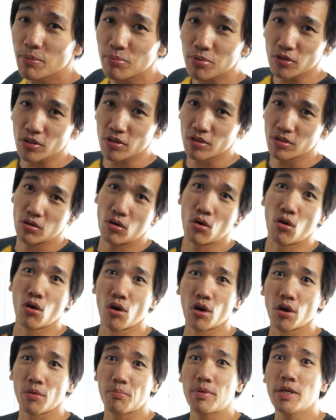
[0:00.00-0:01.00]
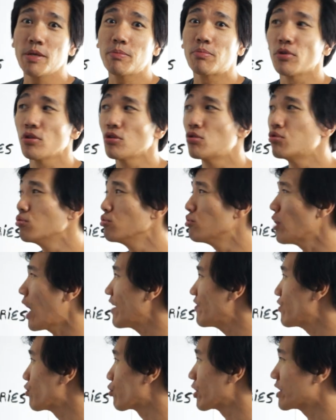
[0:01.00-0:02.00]
people, or people who
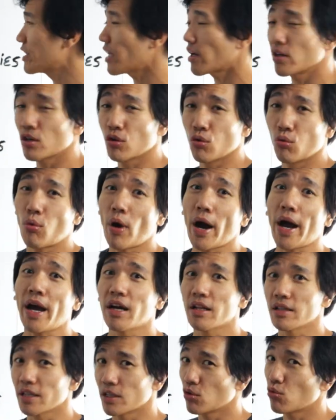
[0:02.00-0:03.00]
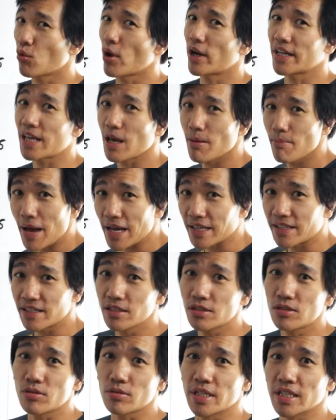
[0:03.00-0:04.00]
haven't worked out in a while and want to get
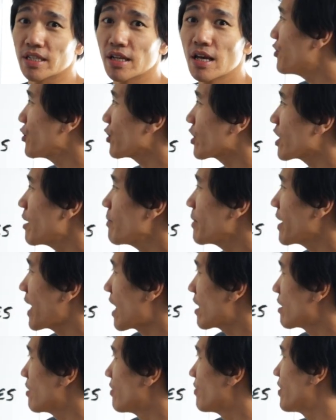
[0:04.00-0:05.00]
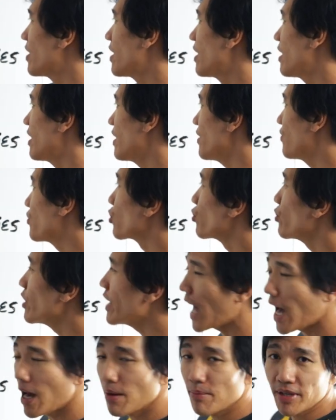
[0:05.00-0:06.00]
back into If you're coming out of, uh, if you're
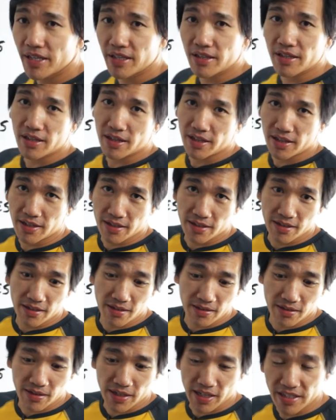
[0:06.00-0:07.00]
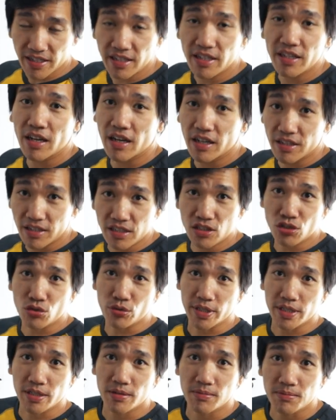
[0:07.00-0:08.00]
rehabbing a, an injury,